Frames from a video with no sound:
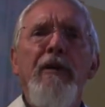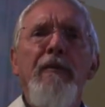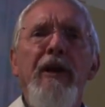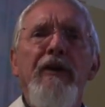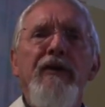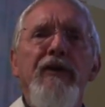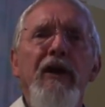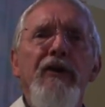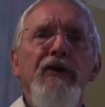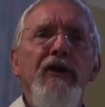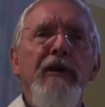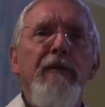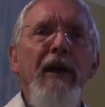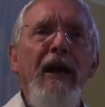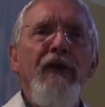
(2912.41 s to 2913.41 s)
in
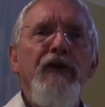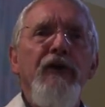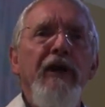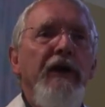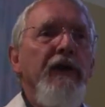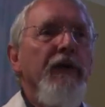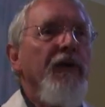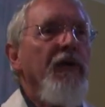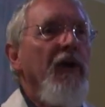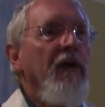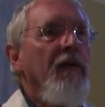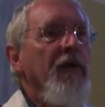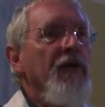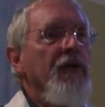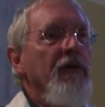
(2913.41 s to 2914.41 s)
meditation imagining
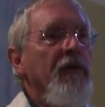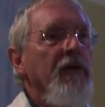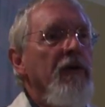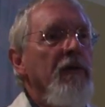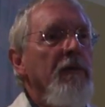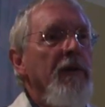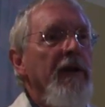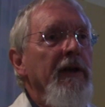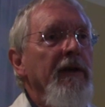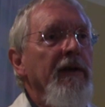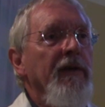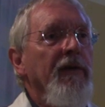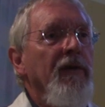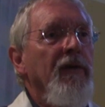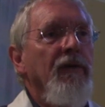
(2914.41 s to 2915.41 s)
yourself as you could be,
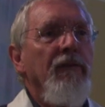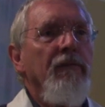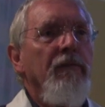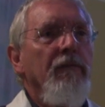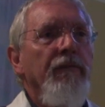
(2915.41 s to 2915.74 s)
this